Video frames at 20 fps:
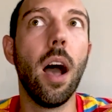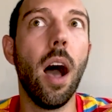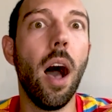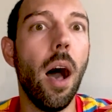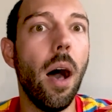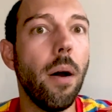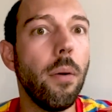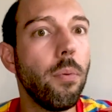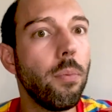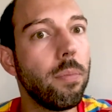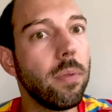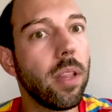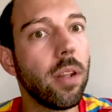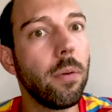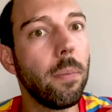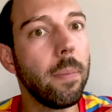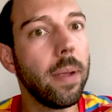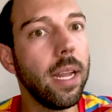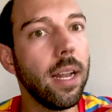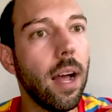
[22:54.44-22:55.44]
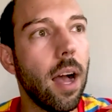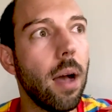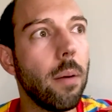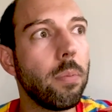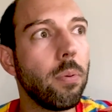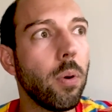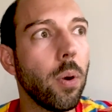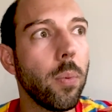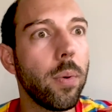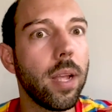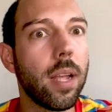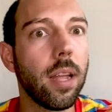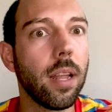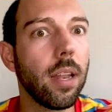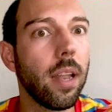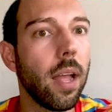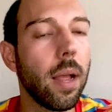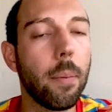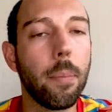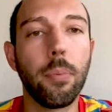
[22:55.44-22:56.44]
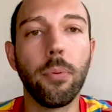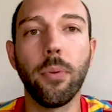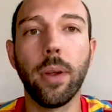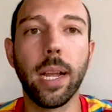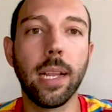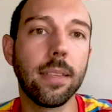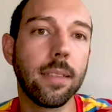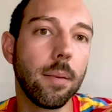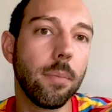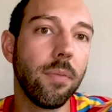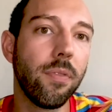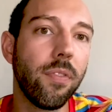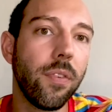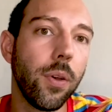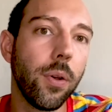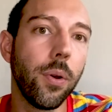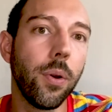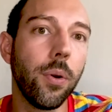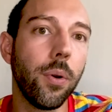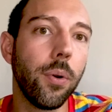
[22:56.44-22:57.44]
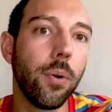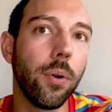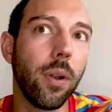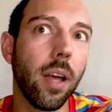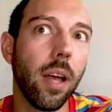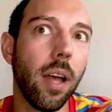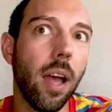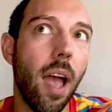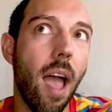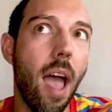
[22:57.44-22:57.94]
a little meetup where we can like bring some food